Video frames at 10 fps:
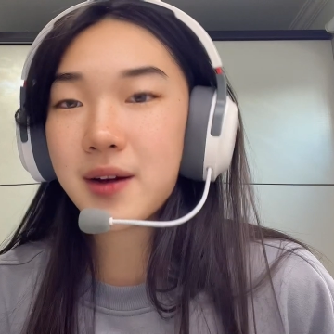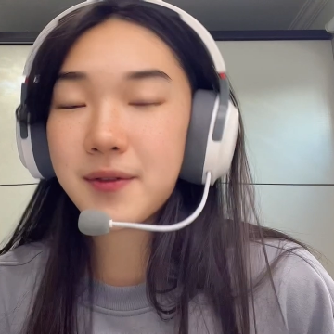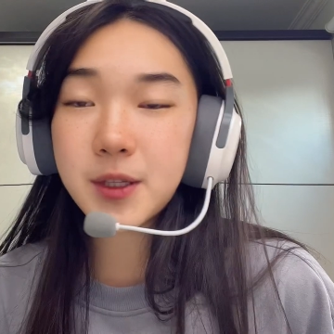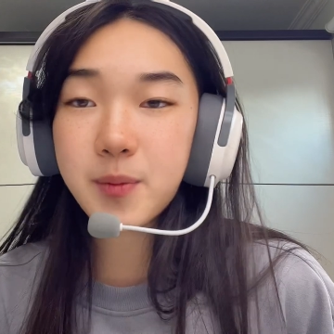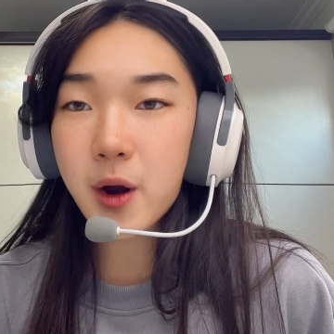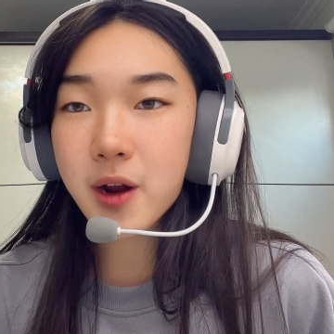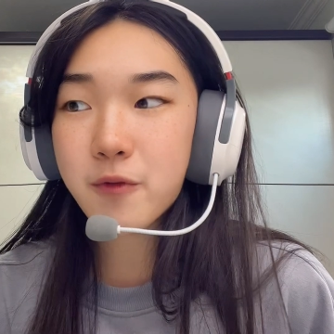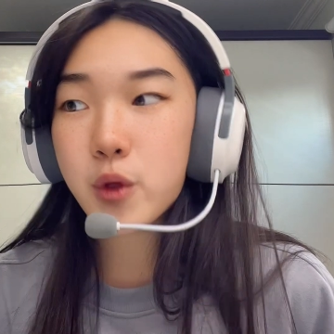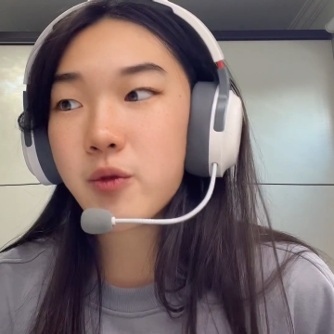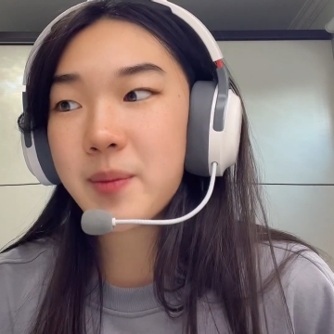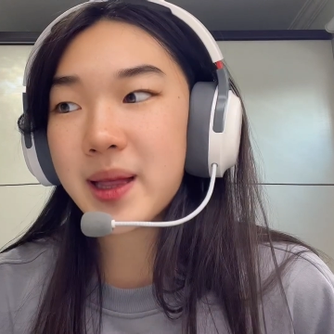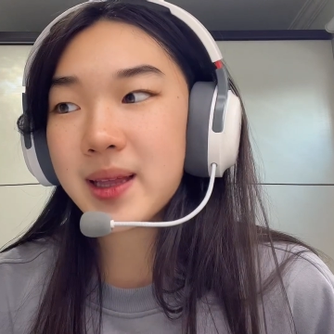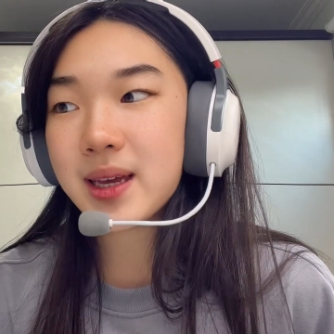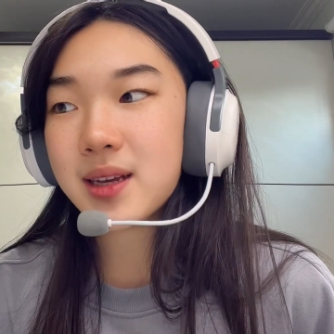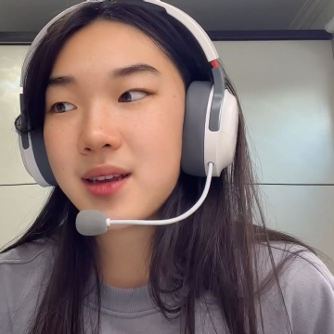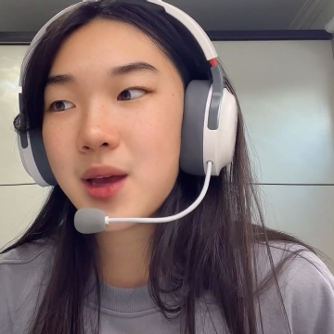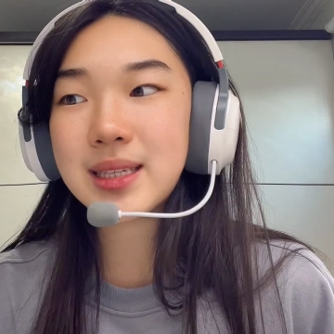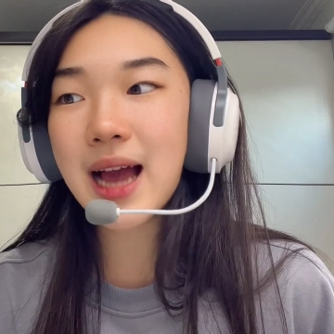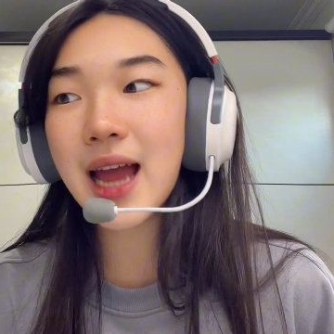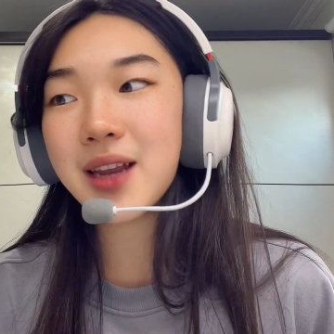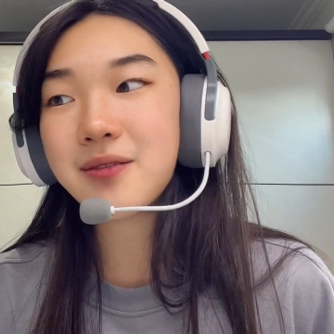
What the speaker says: of spark for the rebellion. And it's kind